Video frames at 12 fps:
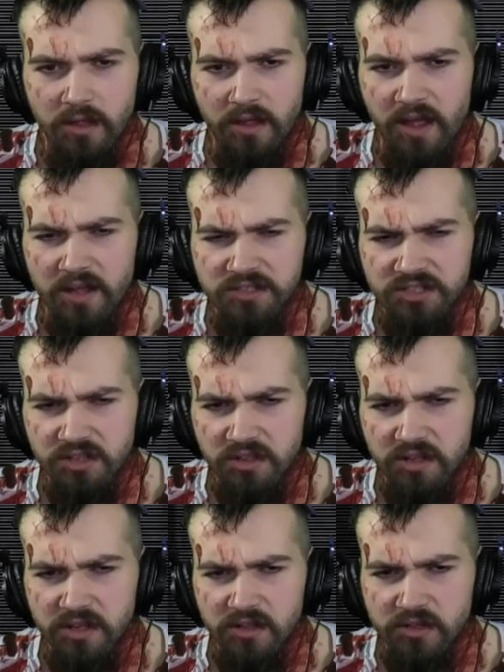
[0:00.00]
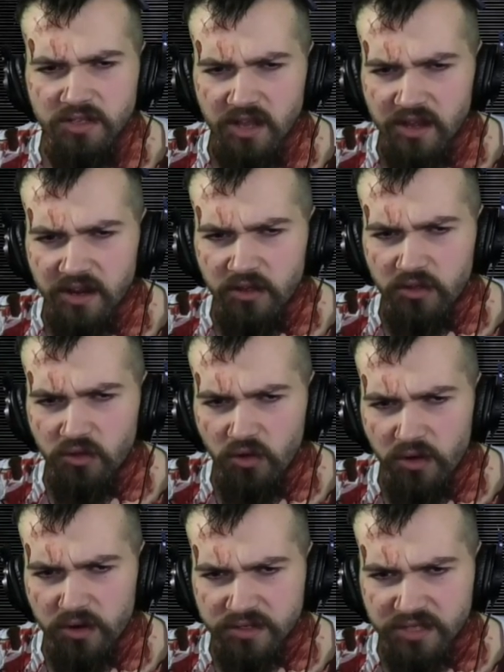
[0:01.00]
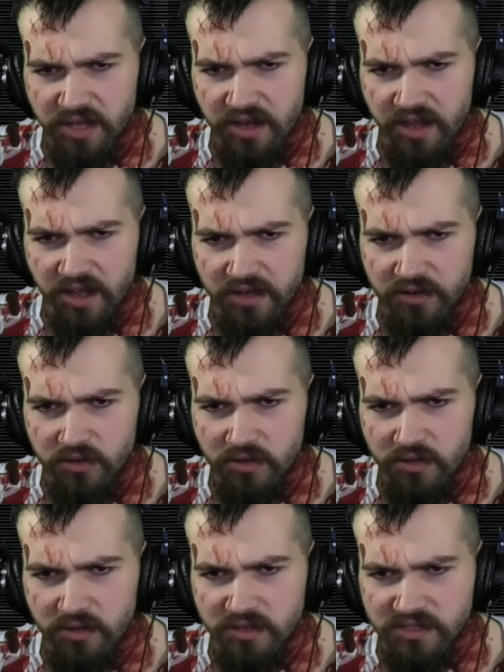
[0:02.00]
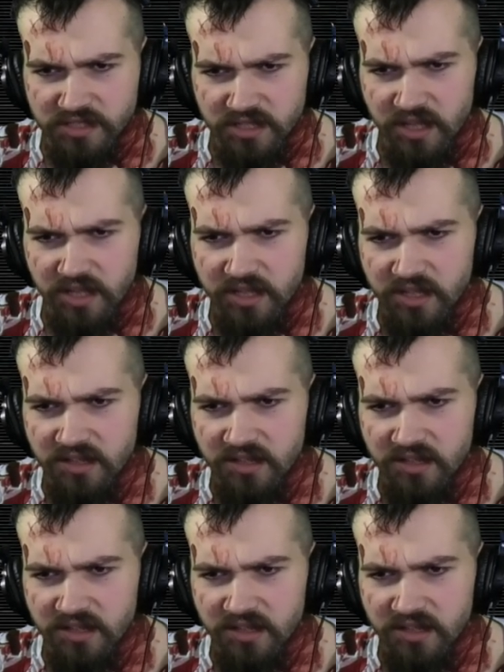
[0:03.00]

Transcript: Actually, it looks like an outdoors area now. There's like...